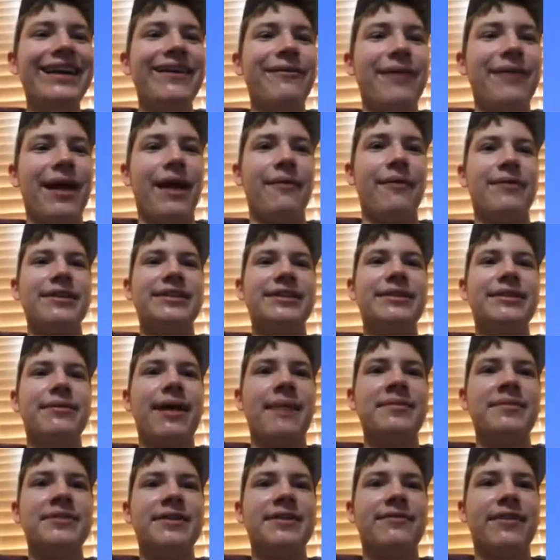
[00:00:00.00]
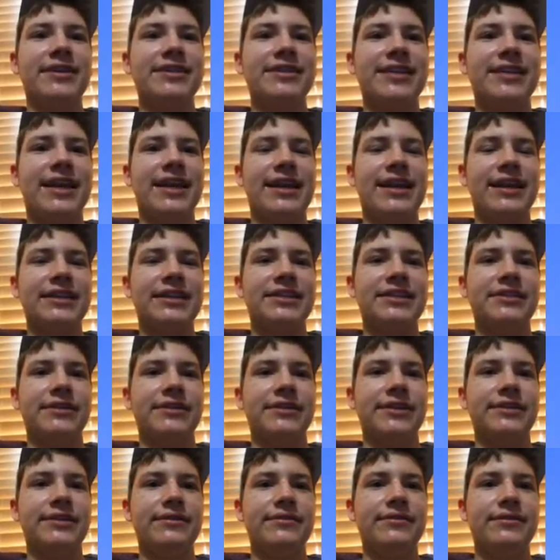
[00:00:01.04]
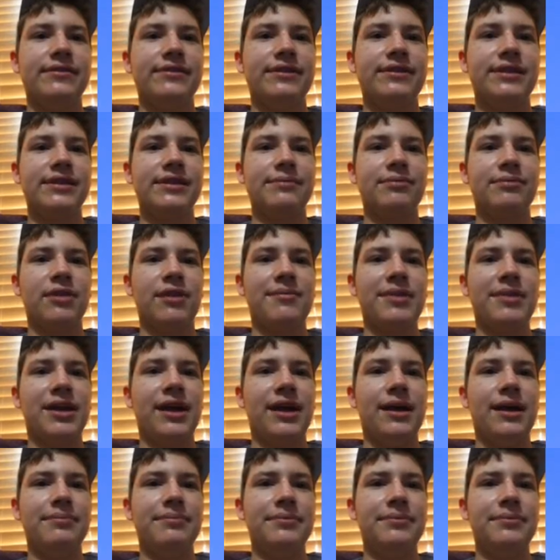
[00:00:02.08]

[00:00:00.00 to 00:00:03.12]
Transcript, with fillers: I want to see what happens if I stand next to it. Does it blow me up?